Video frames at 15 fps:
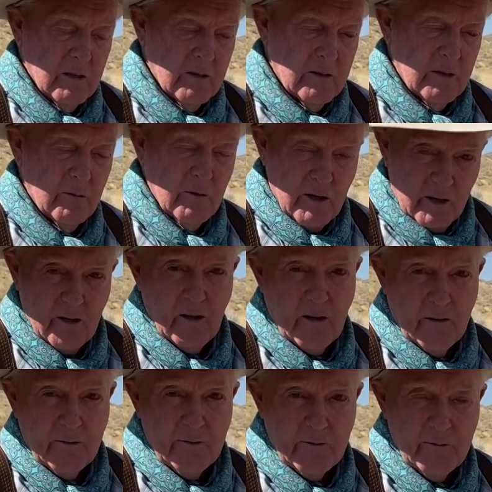that run
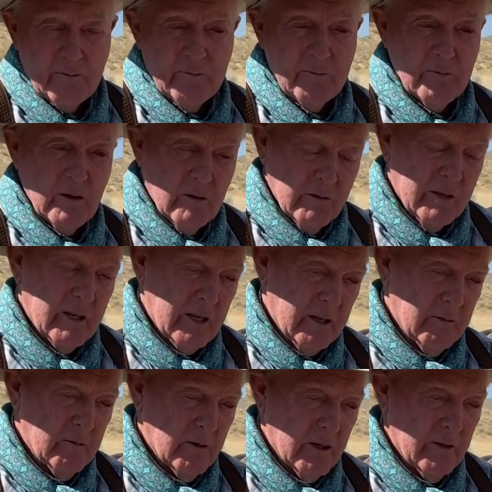off.
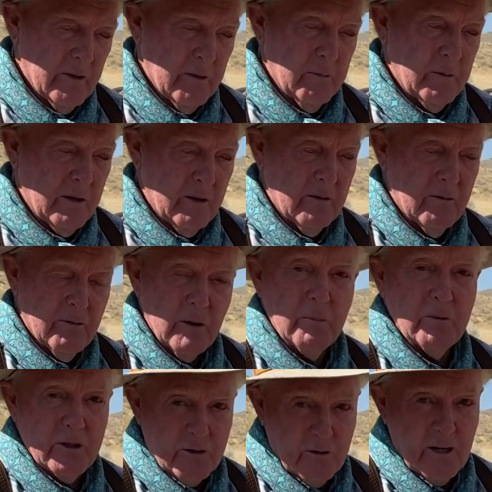Okay, well, they've been
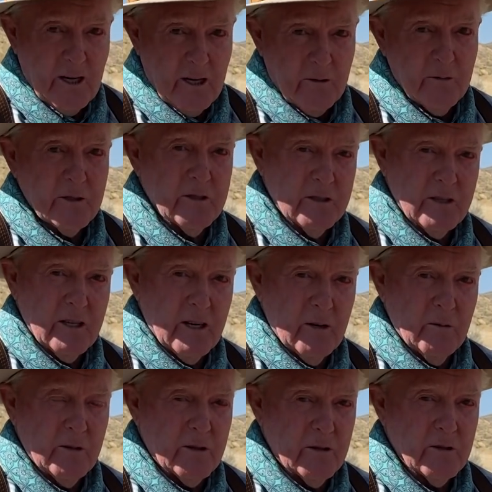from the track, which is kind
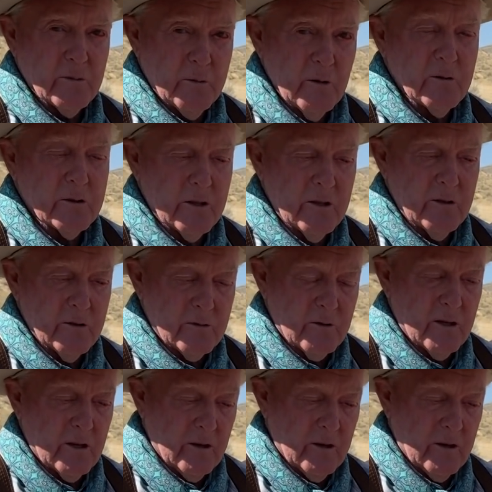of what they're supposed to do, is run